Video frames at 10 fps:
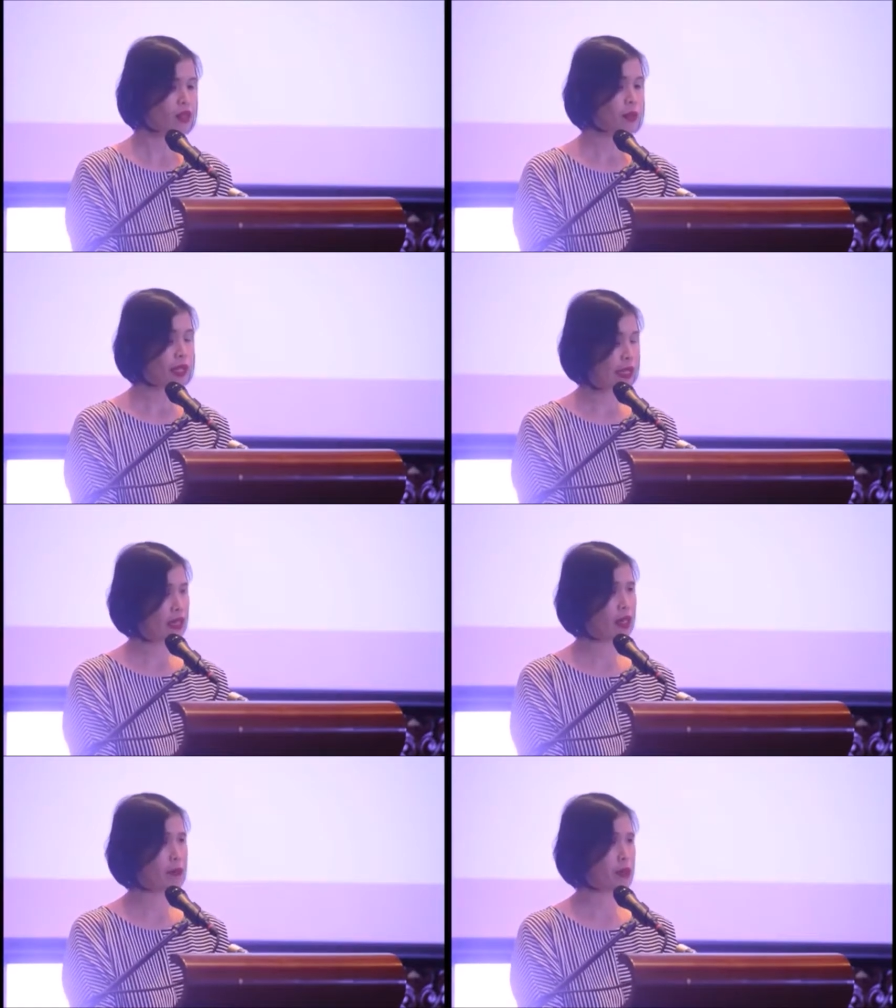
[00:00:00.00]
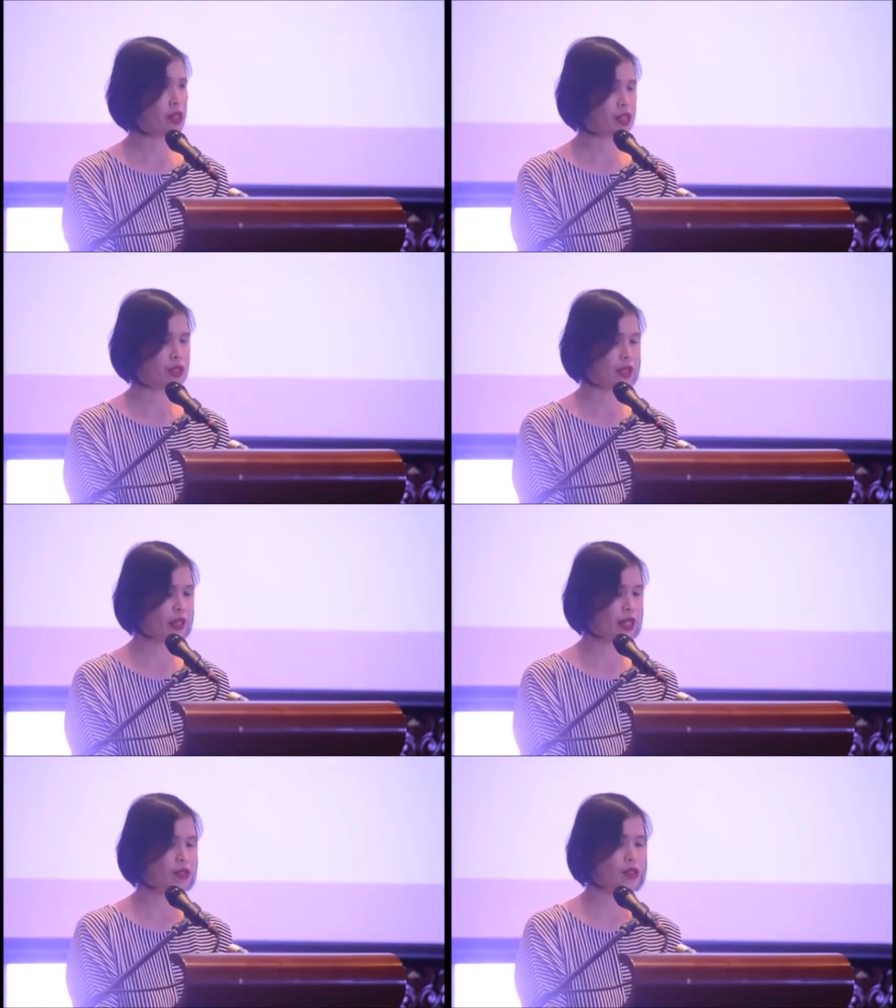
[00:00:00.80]
To maintain our position in
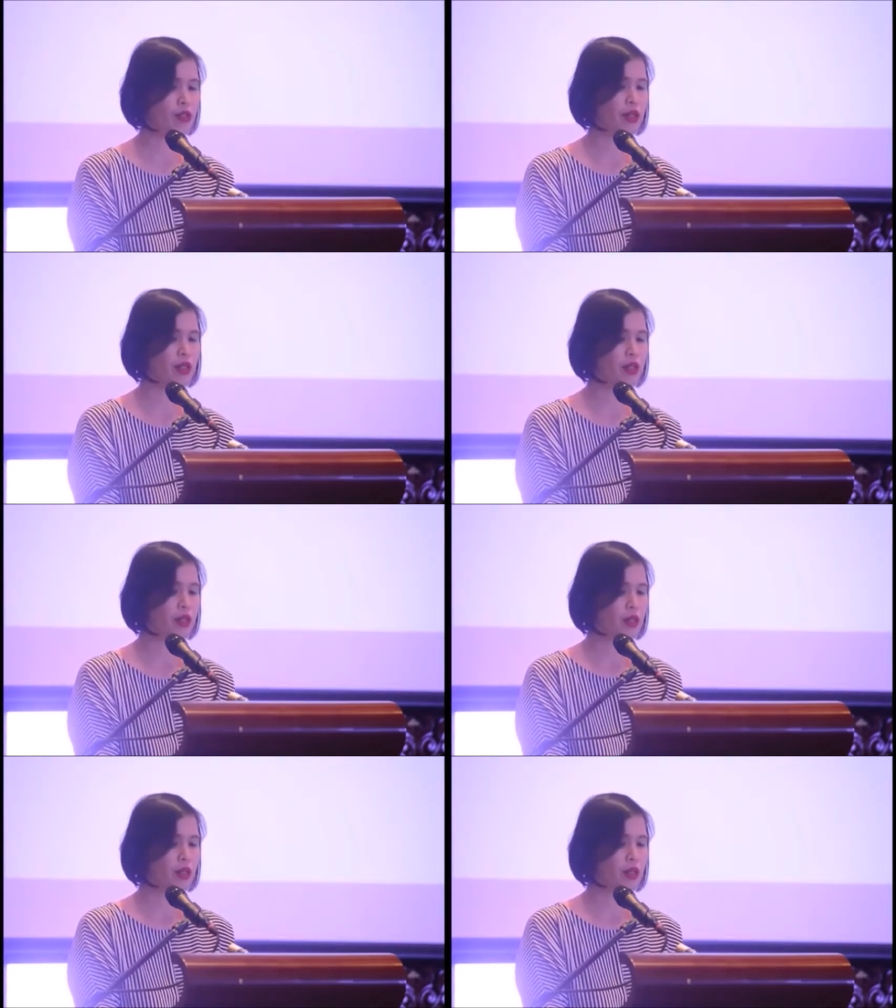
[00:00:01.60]
the industry,